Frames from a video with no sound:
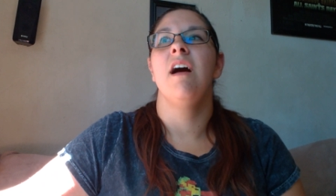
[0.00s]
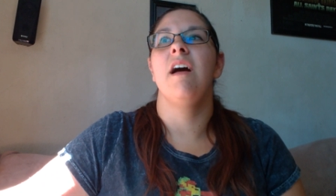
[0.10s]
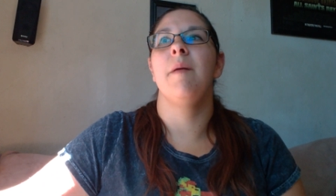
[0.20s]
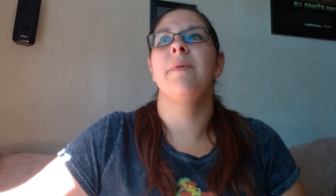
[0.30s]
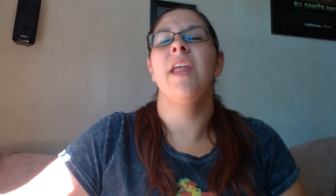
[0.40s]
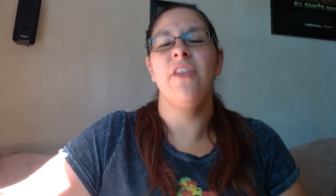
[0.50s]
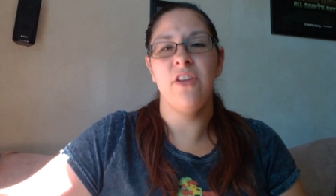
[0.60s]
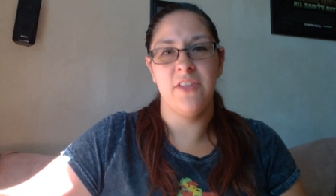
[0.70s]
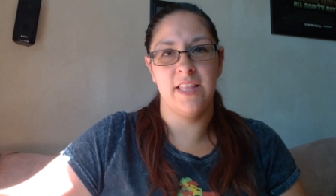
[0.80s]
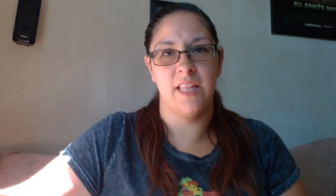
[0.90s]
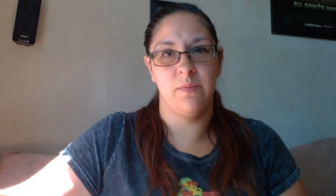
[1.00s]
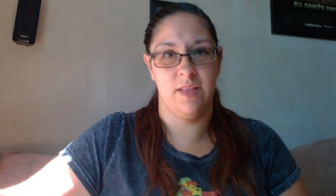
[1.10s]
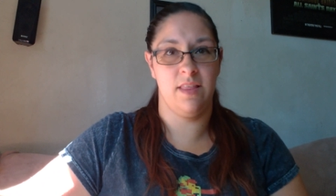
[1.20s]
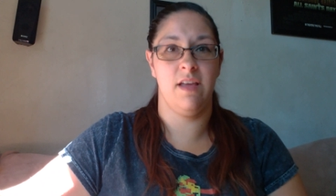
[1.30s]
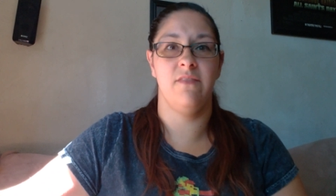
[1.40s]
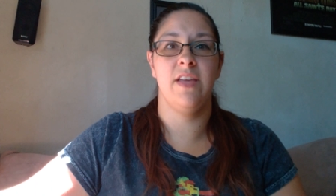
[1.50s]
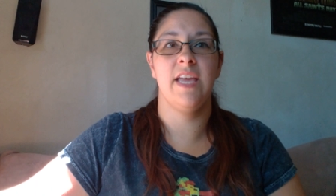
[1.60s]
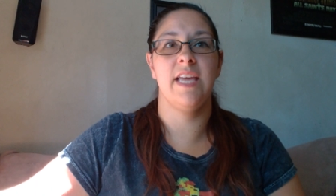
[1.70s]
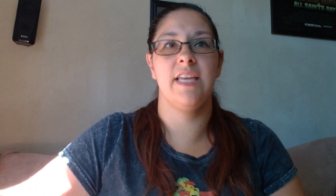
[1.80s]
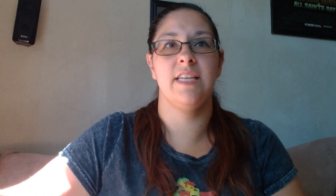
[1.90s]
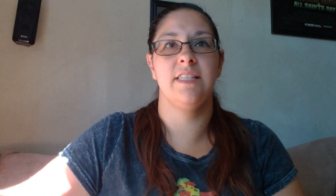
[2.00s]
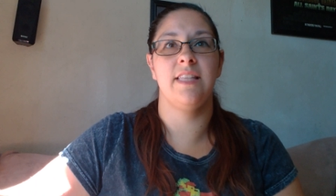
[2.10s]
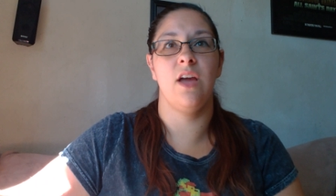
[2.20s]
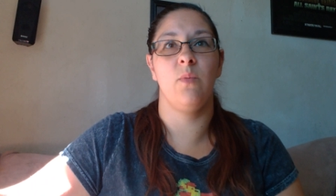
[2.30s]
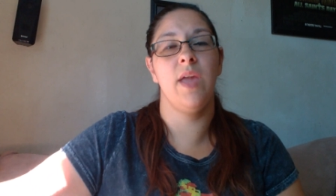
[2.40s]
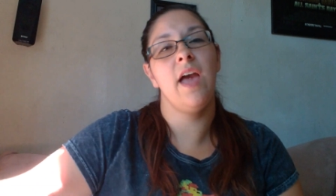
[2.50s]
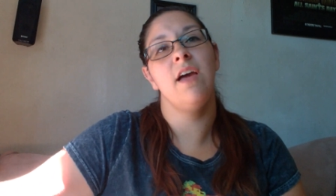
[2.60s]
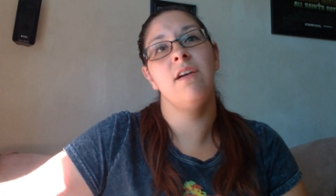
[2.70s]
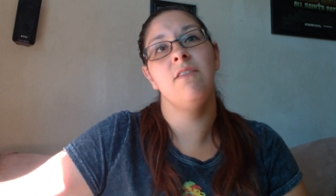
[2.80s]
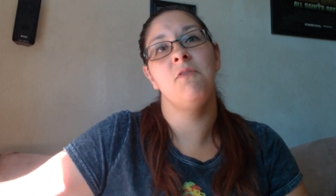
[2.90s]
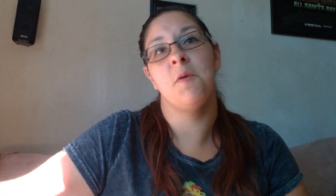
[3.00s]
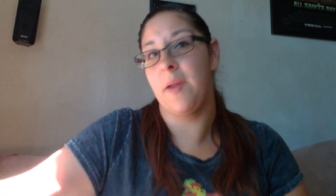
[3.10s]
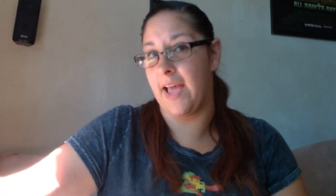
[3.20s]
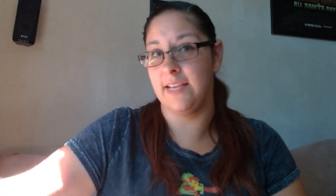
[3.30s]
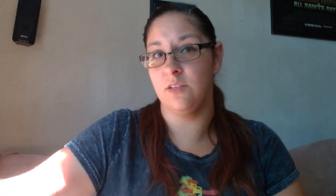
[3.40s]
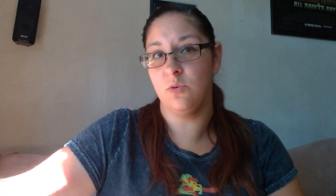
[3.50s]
Another thing that we love is that we're pass